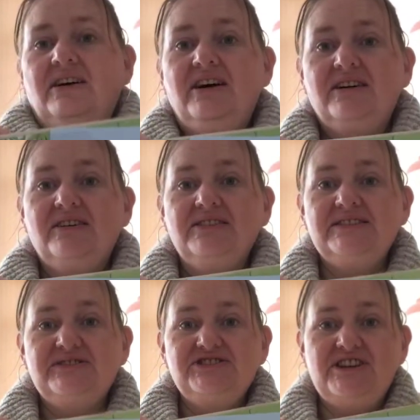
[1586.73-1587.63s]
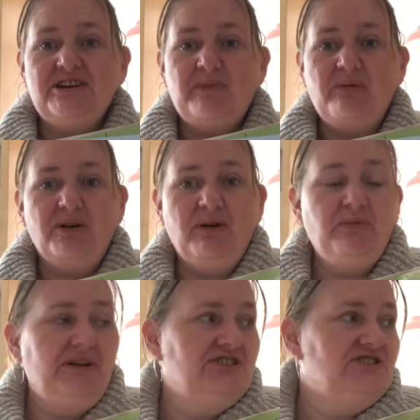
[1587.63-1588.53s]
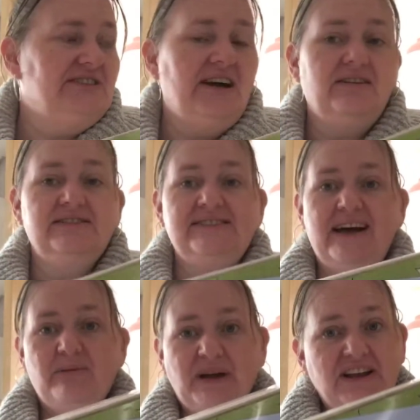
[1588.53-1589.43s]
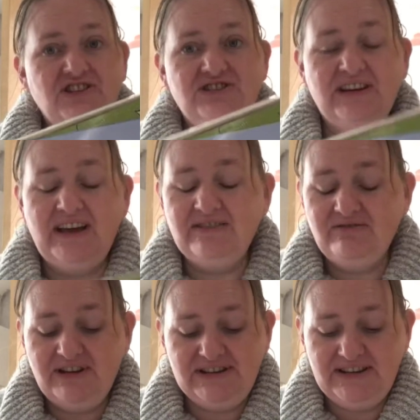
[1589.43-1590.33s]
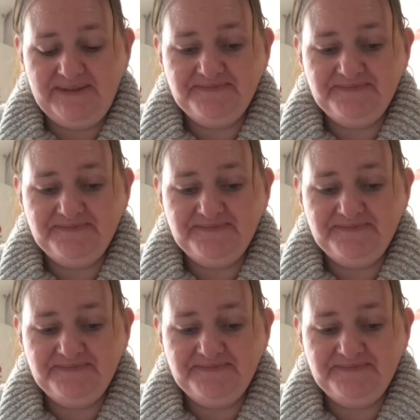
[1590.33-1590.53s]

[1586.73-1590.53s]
got this for Shadow, but I'm going to open it just now and set up my kitchen again, ready